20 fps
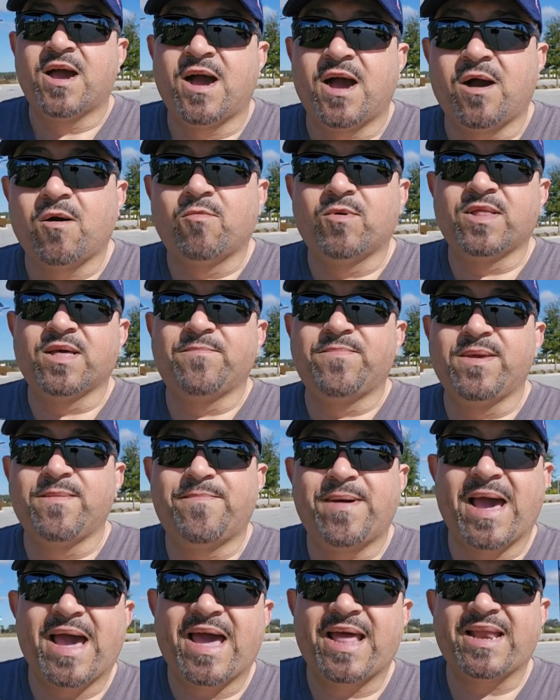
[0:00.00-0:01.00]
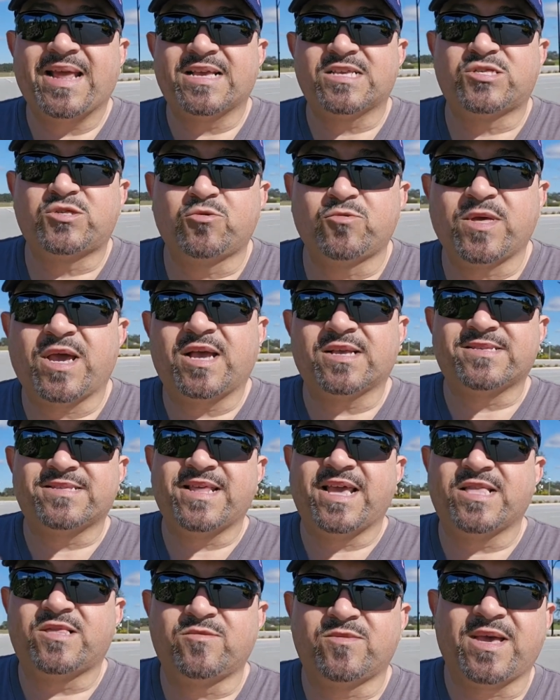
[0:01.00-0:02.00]
Will it be bad as
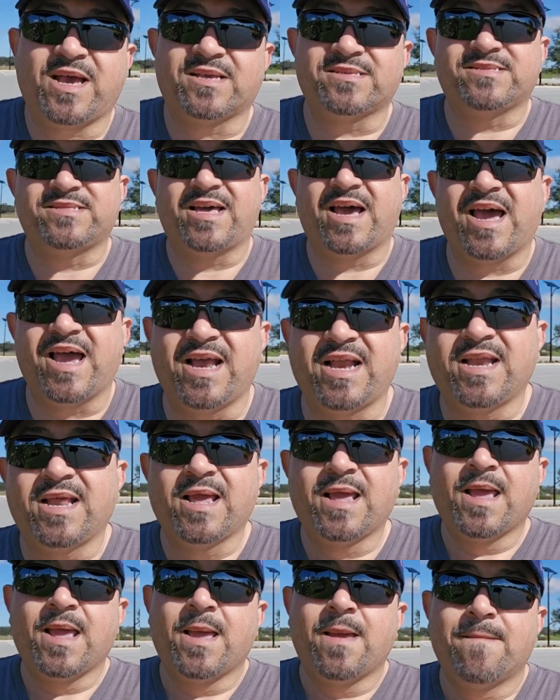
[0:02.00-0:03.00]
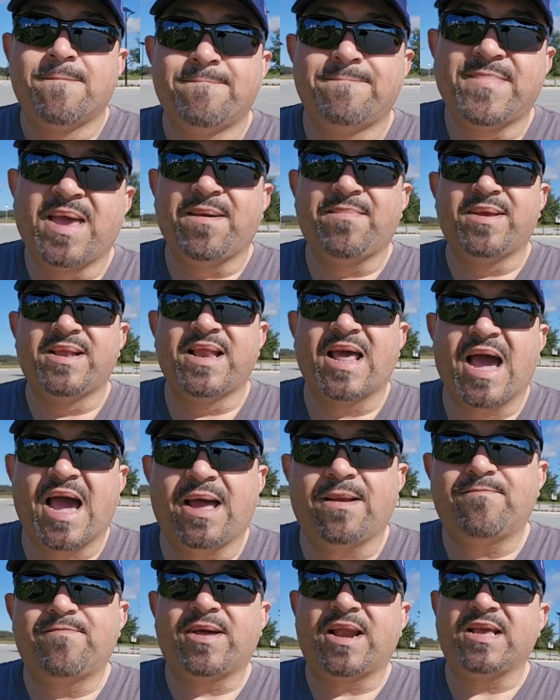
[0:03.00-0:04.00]
2008, 2009? Maybe
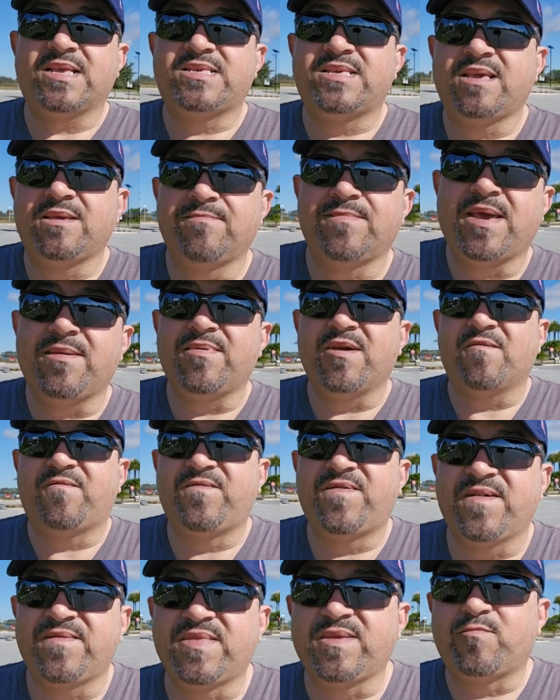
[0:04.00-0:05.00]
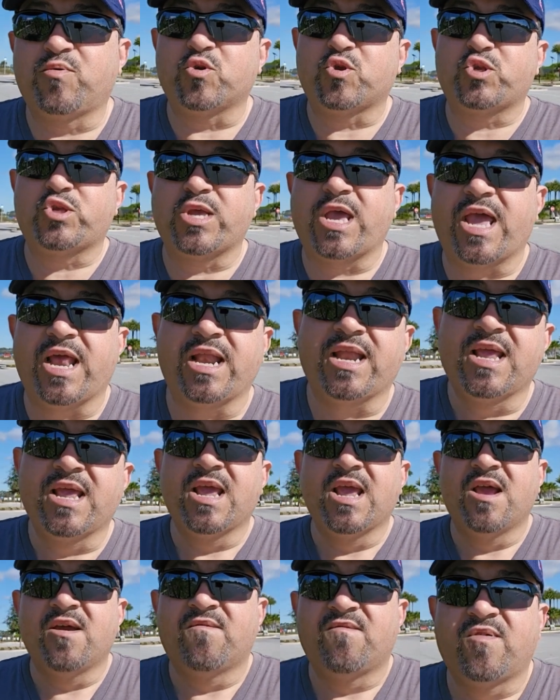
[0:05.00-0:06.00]
not, but I see maybe a 50%
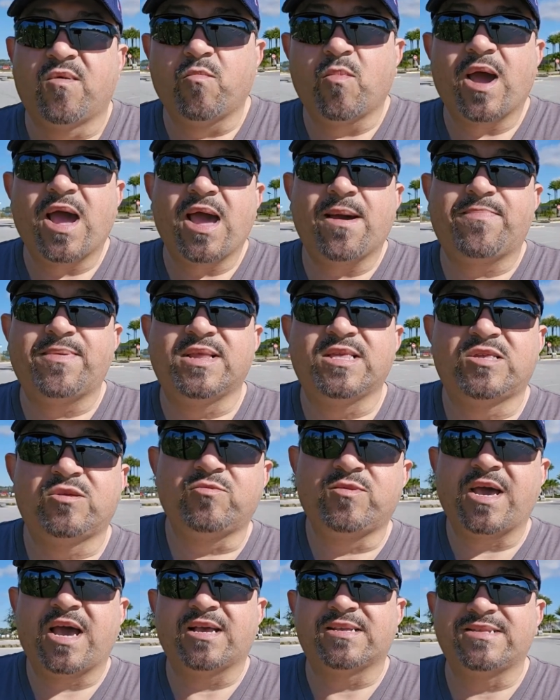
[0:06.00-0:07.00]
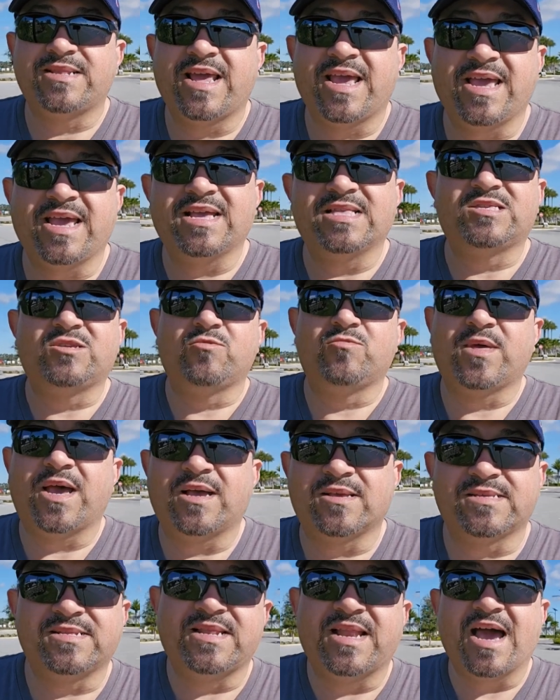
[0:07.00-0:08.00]
from what happened in 2008 and
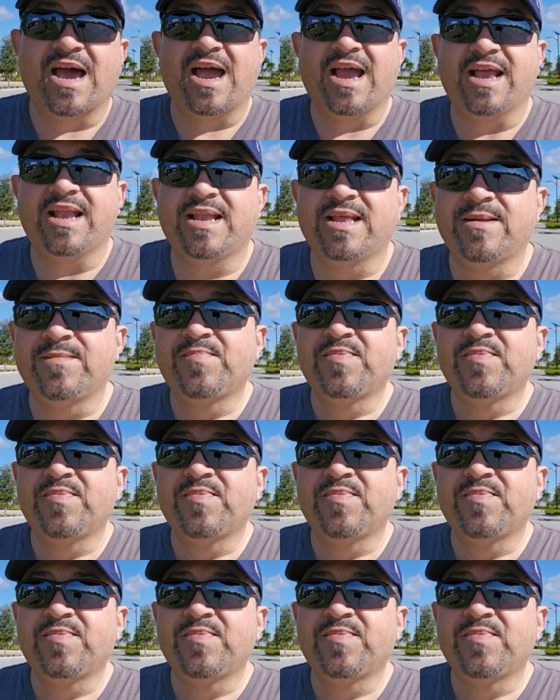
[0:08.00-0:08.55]
2009.